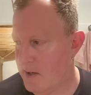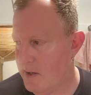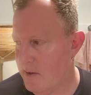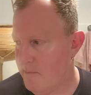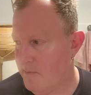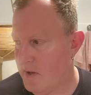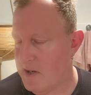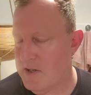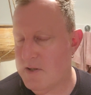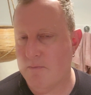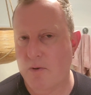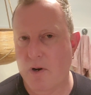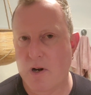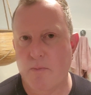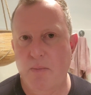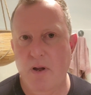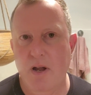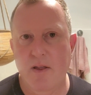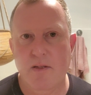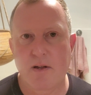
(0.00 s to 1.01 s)
doesn't want to
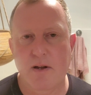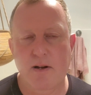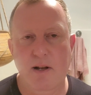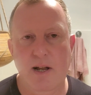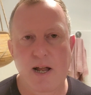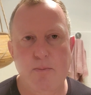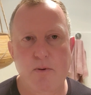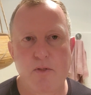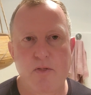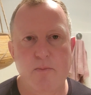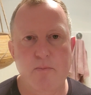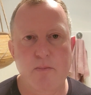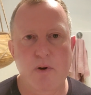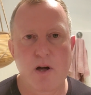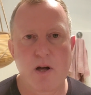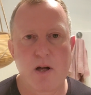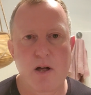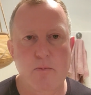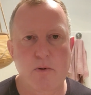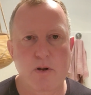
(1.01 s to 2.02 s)
be at the club at the
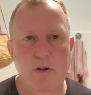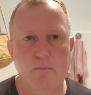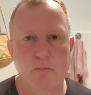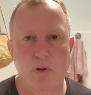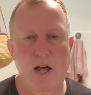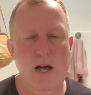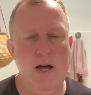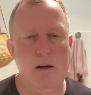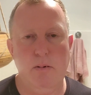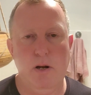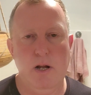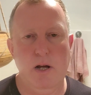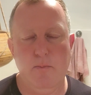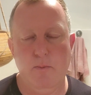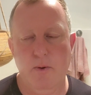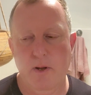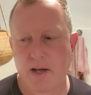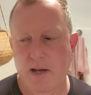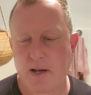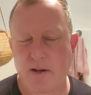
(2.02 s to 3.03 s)
moment. Blah blah
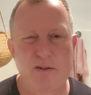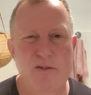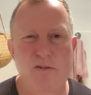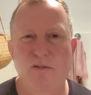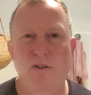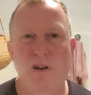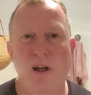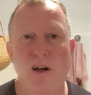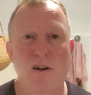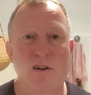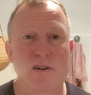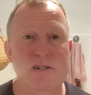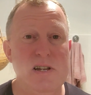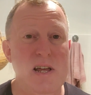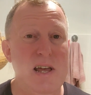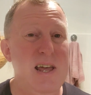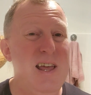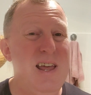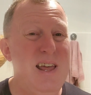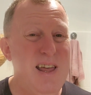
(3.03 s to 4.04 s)
blah. Who knows?
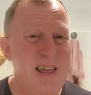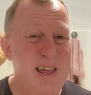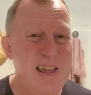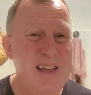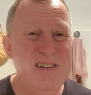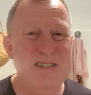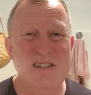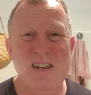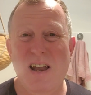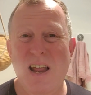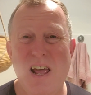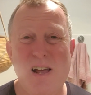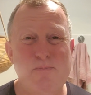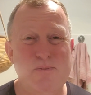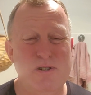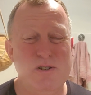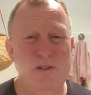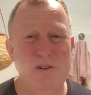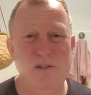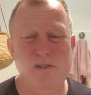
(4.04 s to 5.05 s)
It's an
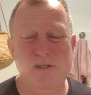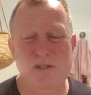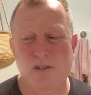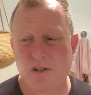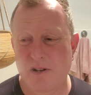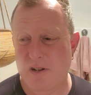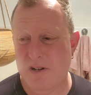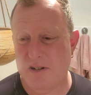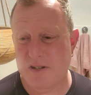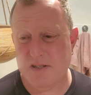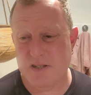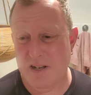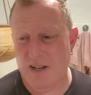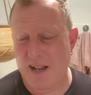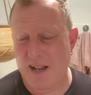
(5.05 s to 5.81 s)
absolute circus.